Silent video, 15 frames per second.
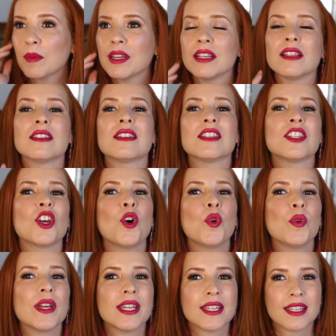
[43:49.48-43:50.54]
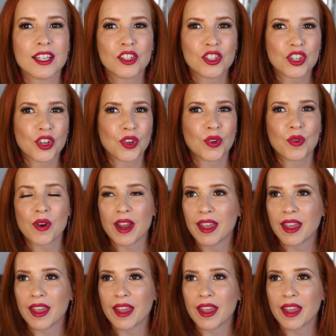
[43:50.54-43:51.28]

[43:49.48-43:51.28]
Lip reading: it is so easy to do,